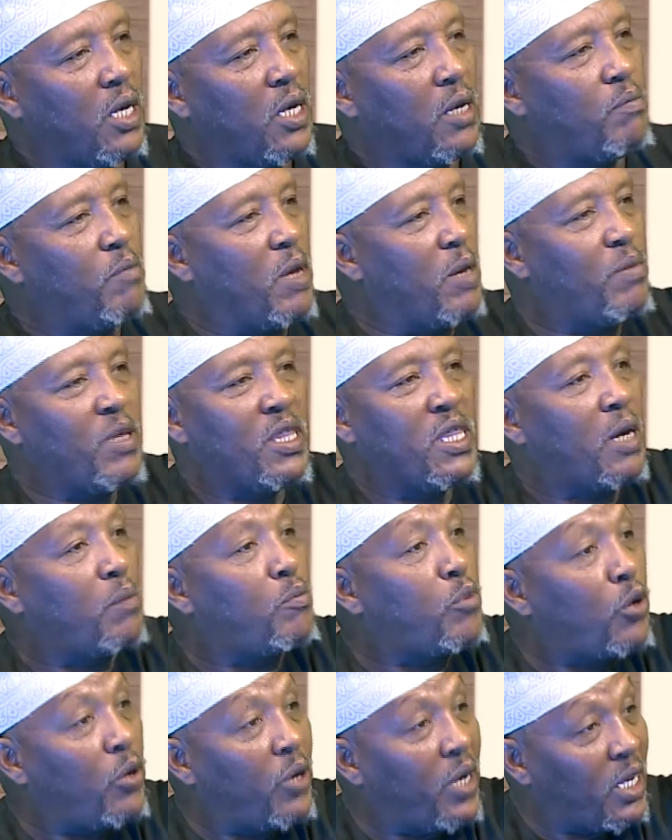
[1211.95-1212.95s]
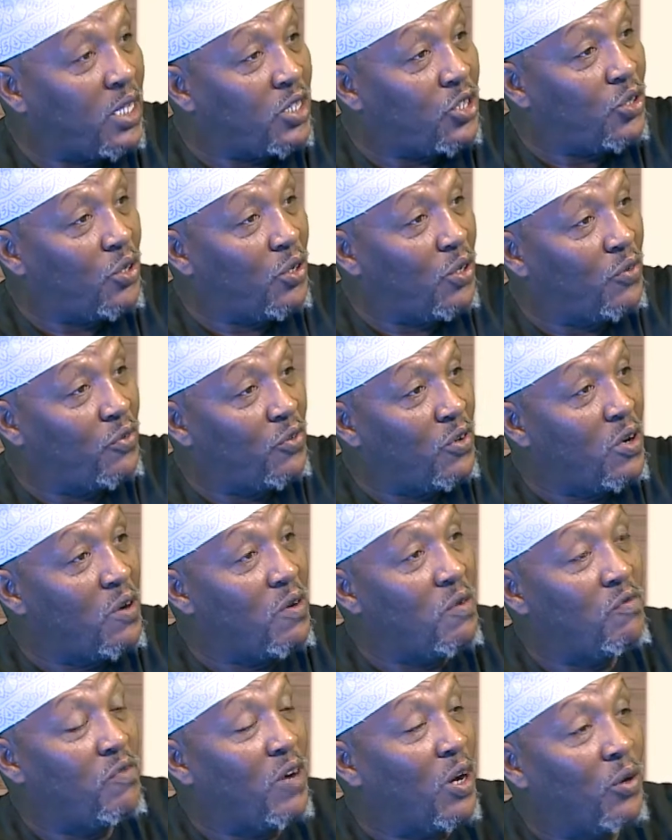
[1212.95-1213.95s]
maybe they are products of
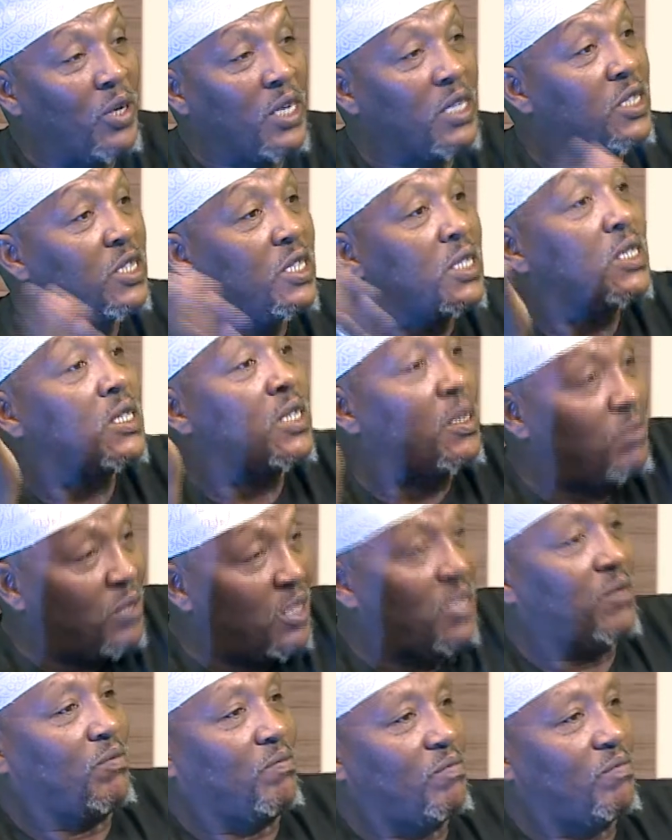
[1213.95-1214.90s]
violent systems.